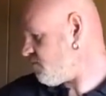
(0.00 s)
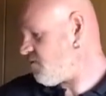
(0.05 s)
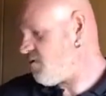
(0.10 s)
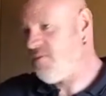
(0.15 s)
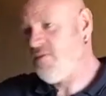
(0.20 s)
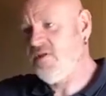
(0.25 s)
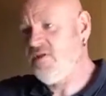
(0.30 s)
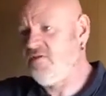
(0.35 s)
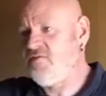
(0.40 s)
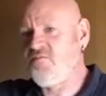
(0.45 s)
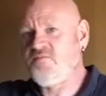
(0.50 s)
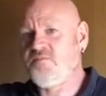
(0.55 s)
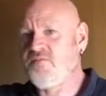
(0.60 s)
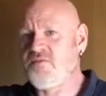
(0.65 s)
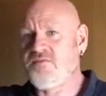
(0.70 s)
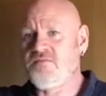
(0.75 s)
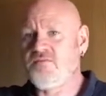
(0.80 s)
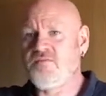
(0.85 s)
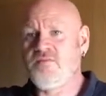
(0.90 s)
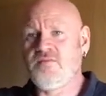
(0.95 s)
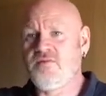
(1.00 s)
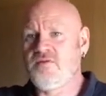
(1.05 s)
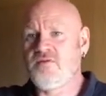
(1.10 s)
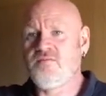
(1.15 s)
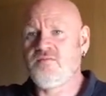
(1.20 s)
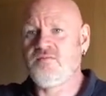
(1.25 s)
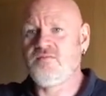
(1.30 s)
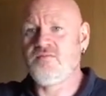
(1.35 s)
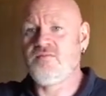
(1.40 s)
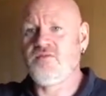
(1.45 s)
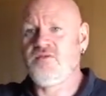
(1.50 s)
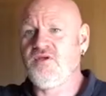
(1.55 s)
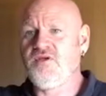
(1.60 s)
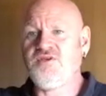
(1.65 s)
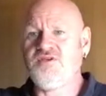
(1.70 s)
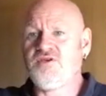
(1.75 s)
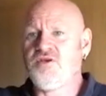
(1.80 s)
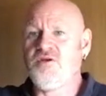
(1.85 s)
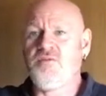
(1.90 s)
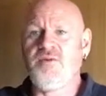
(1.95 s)
I bet the
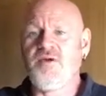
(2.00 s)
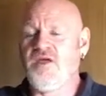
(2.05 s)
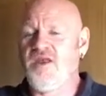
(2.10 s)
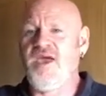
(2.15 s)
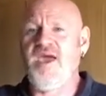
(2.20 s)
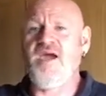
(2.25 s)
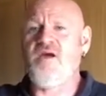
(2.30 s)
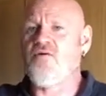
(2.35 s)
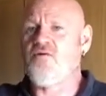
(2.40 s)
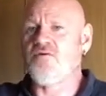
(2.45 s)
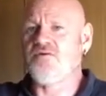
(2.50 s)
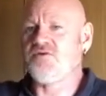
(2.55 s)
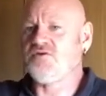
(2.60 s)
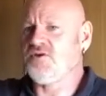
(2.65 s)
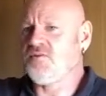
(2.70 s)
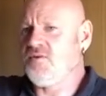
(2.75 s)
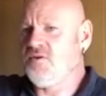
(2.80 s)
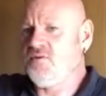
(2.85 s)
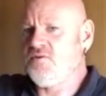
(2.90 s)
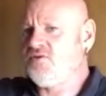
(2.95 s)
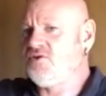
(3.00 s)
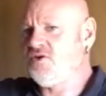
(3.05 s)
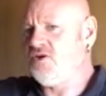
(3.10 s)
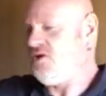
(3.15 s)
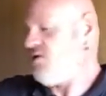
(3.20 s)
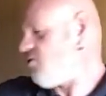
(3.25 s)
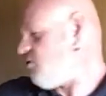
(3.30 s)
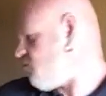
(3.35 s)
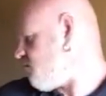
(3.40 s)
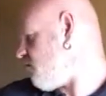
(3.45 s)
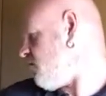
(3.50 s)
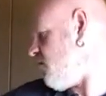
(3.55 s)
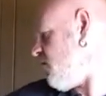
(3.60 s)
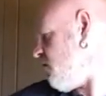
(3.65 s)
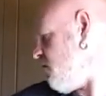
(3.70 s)
thing's going to be an hour and something, which isn't good, but